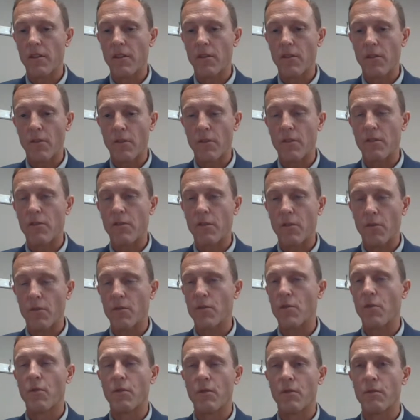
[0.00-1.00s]
There was
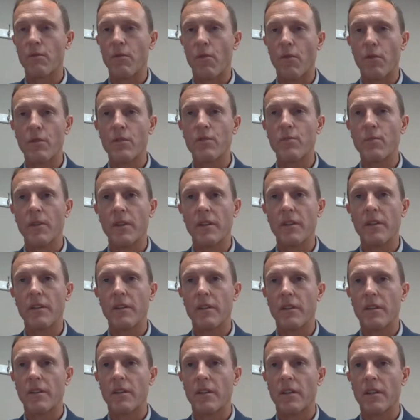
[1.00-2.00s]
no enforcement
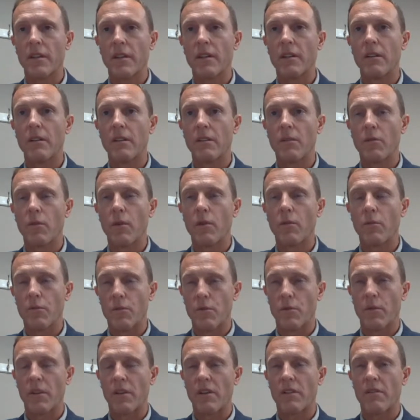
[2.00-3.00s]
of what was
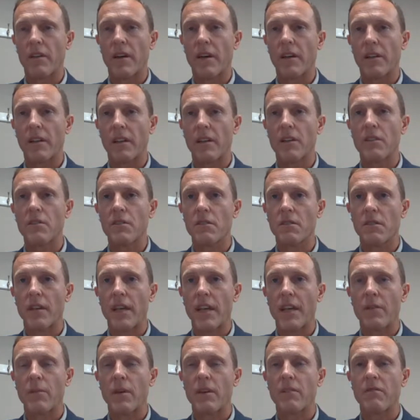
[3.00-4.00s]
really a violation of
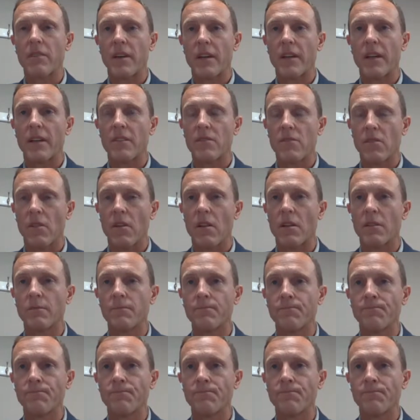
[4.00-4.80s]
campaign finance law.